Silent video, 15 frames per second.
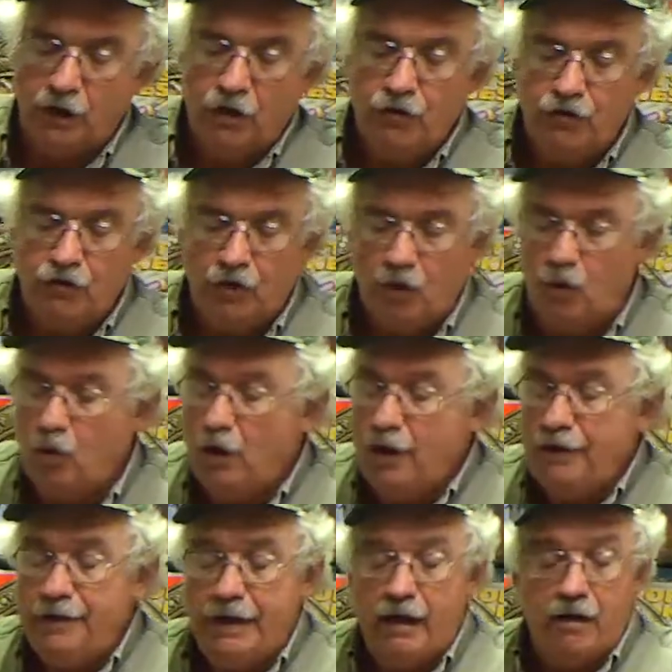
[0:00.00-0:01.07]
So
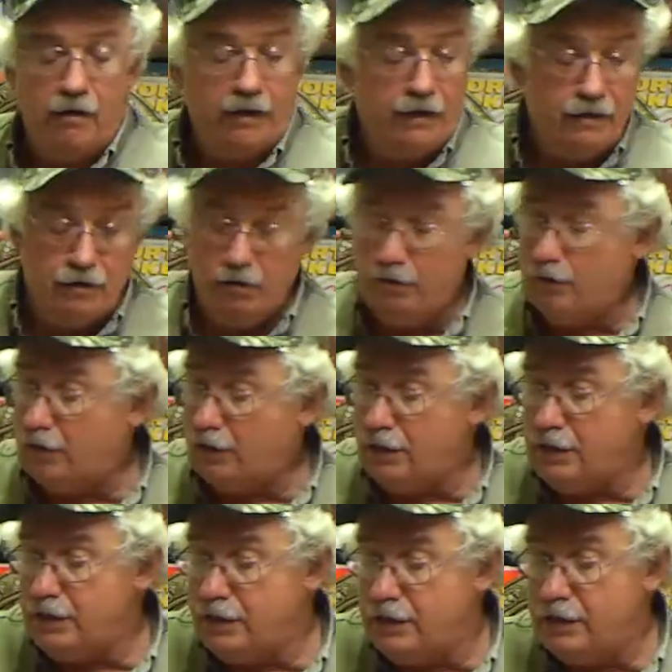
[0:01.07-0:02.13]
now, and the
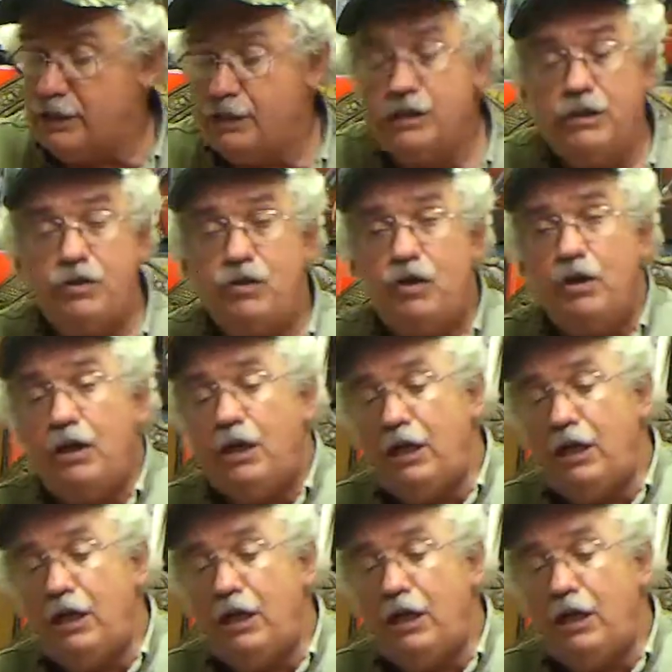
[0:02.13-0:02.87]
thing is